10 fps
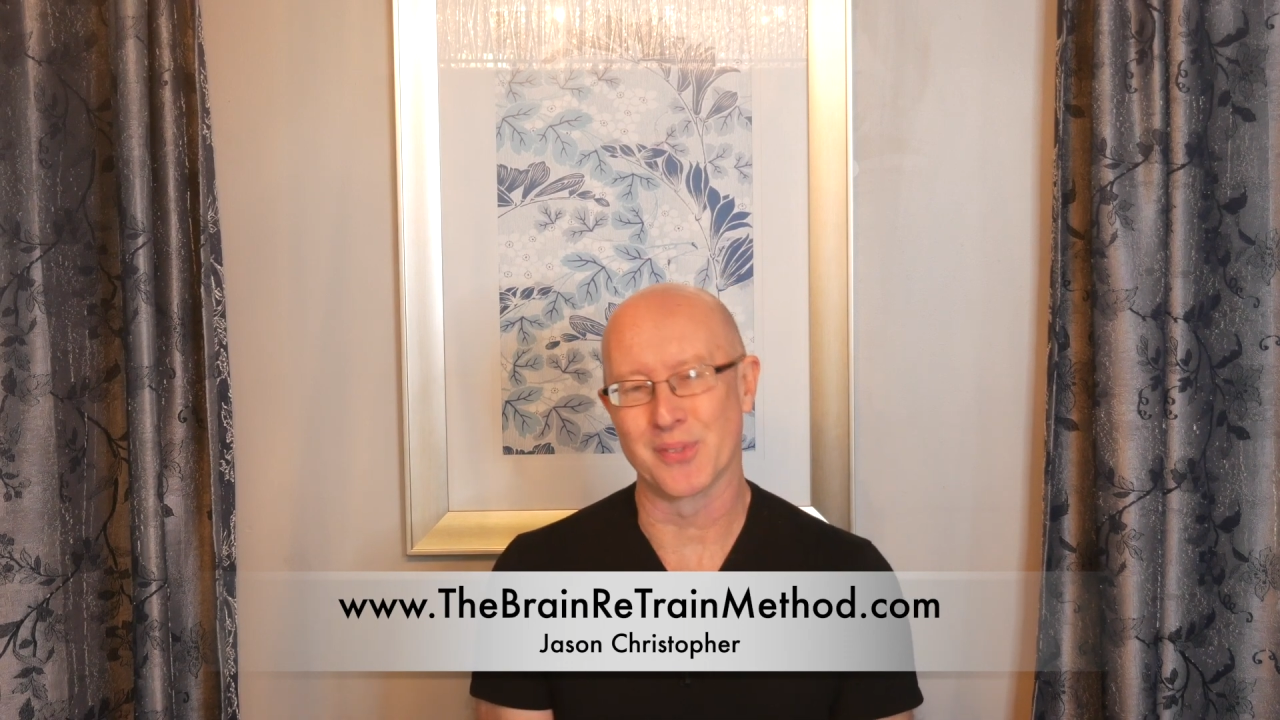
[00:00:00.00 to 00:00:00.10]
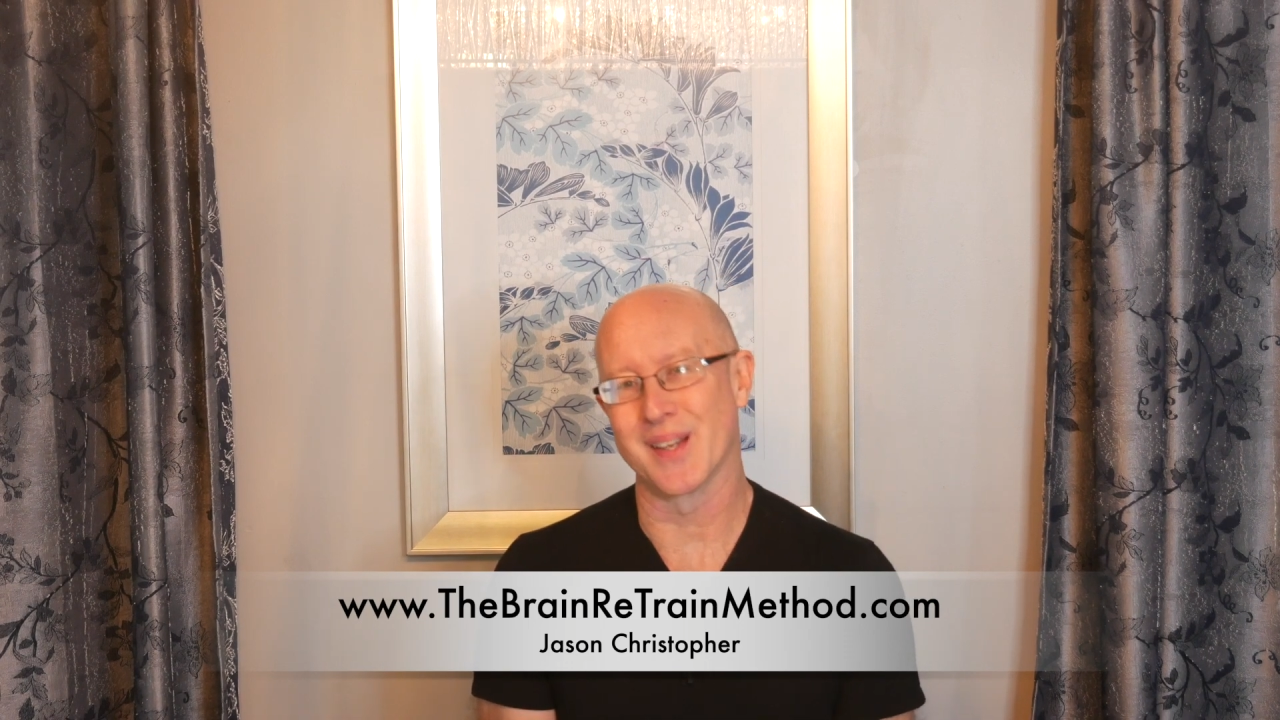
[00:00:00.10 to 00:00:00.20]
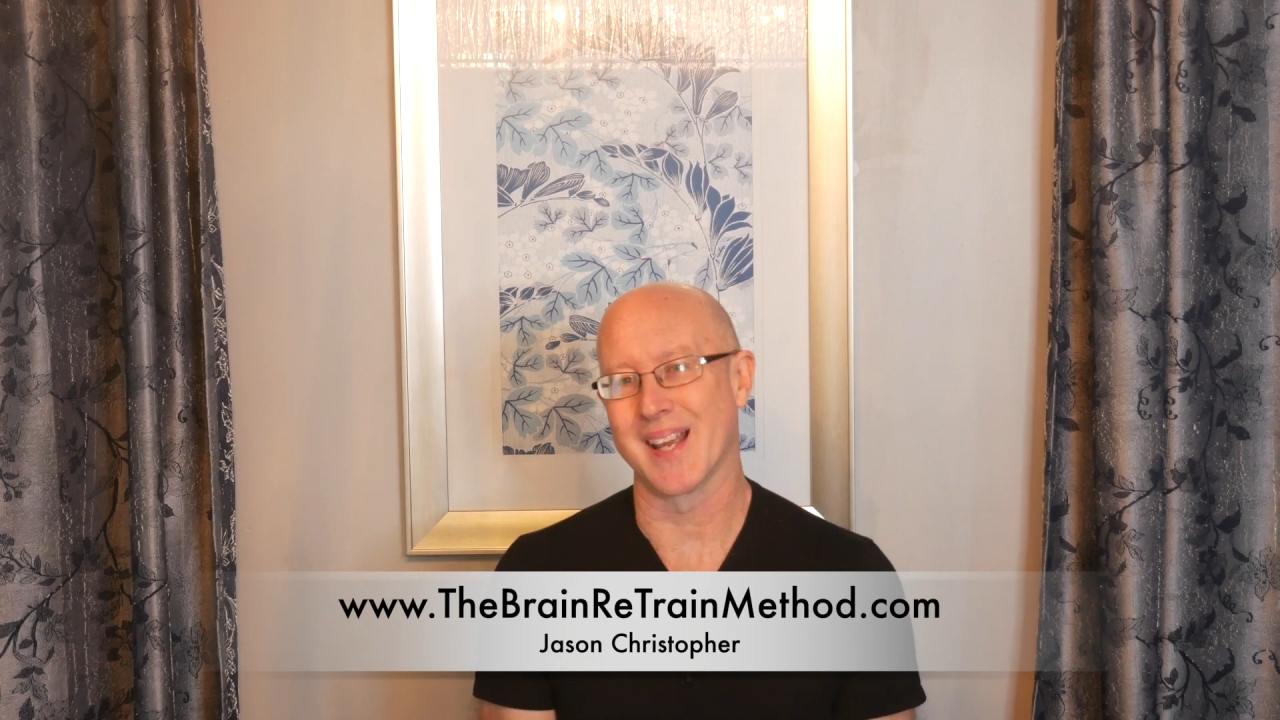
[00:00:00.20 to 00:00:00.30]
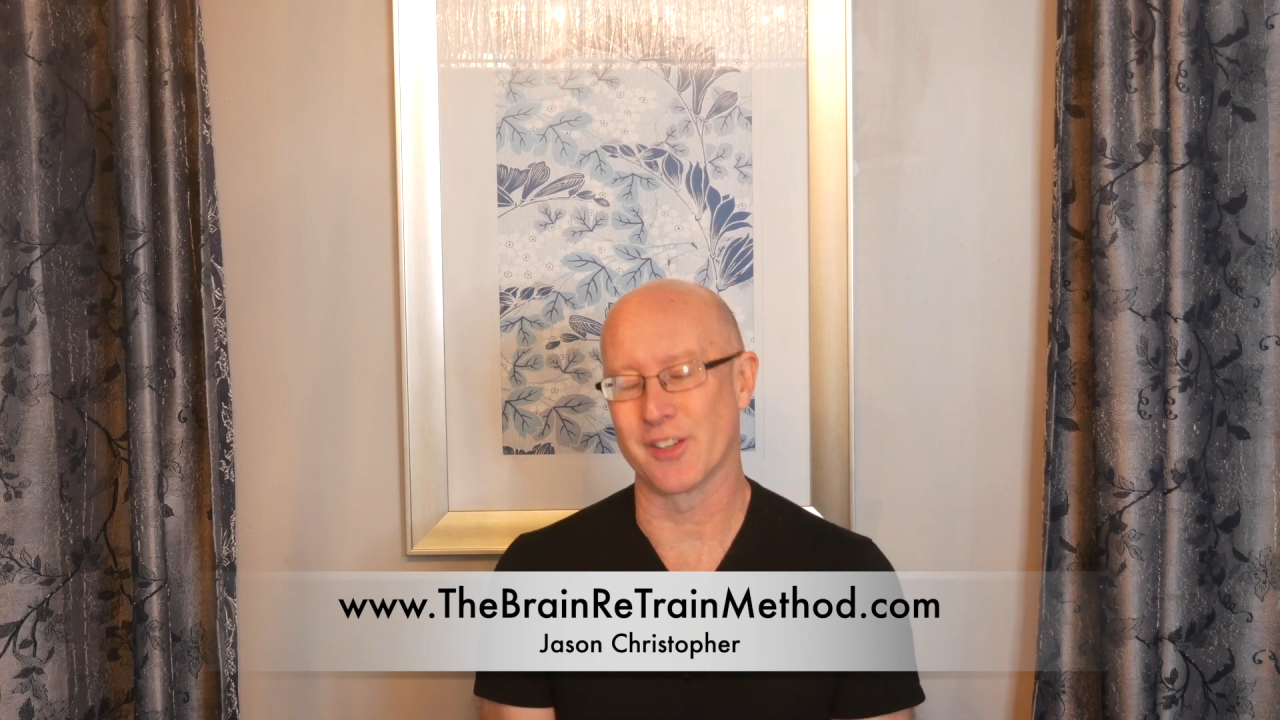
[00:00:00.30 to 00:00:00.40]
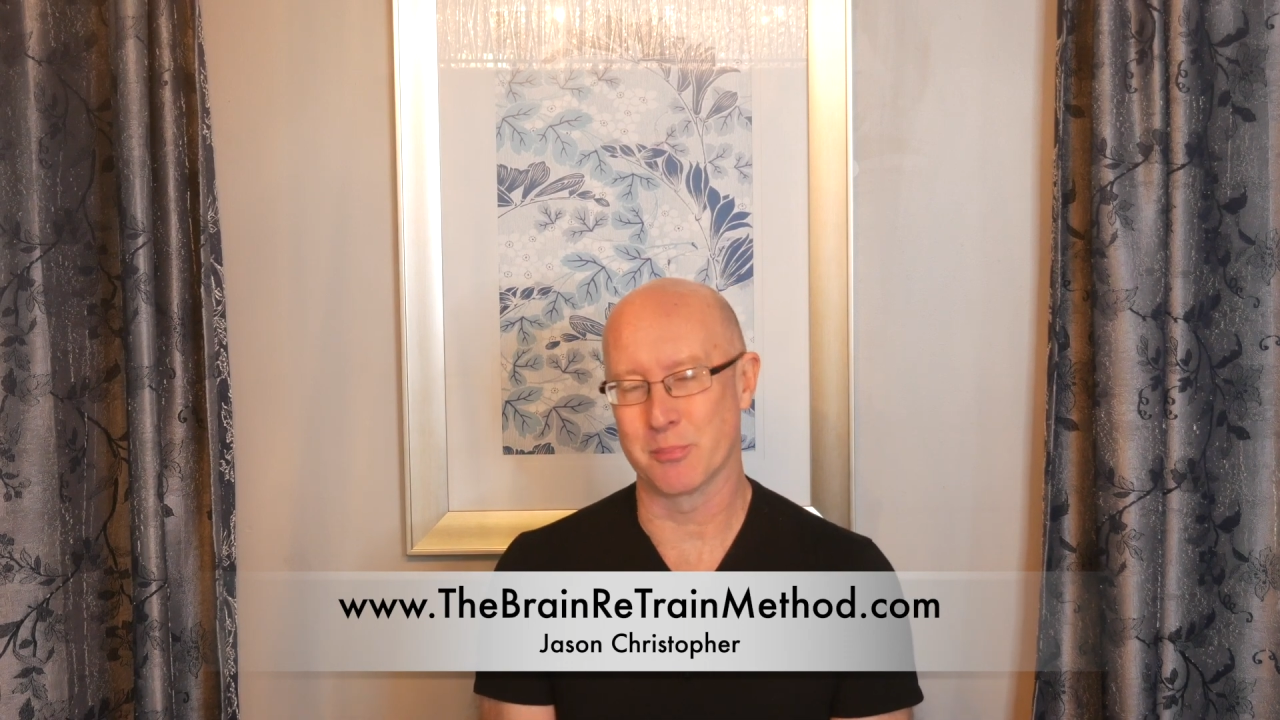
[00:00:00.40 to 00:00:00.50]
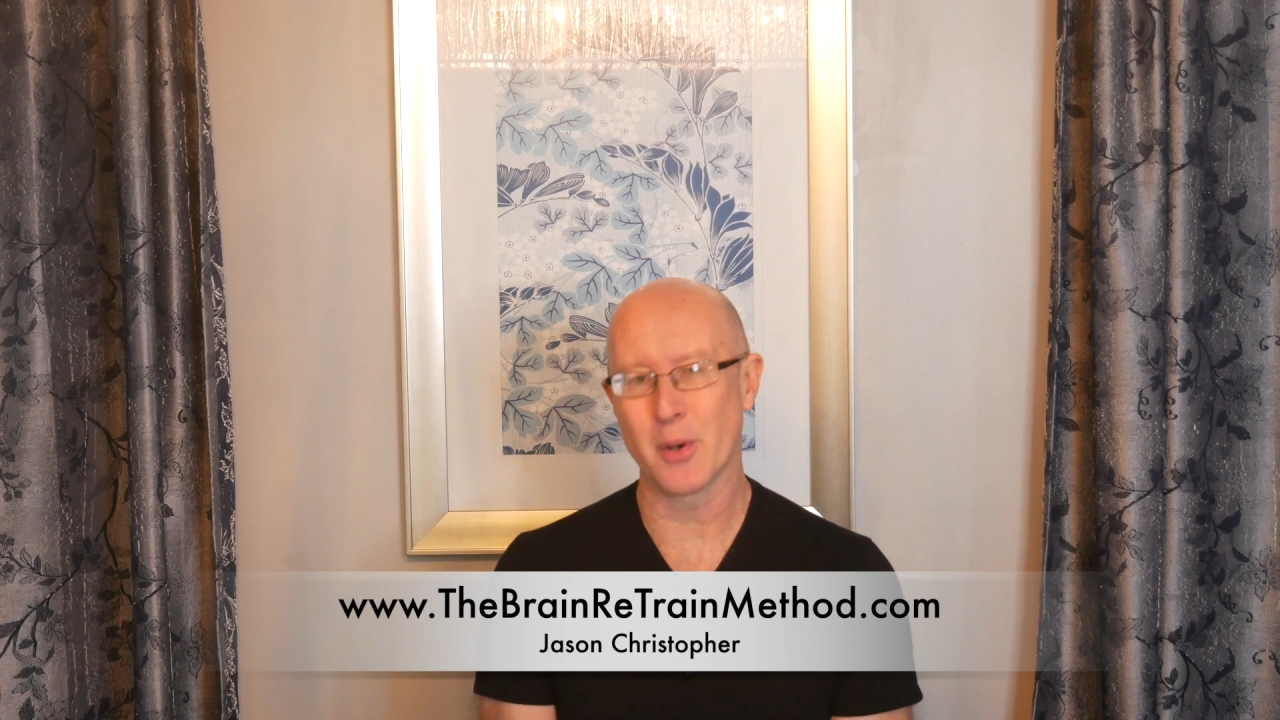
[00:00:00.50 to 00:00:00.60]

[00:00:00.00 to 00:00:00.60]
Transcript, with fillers: with today's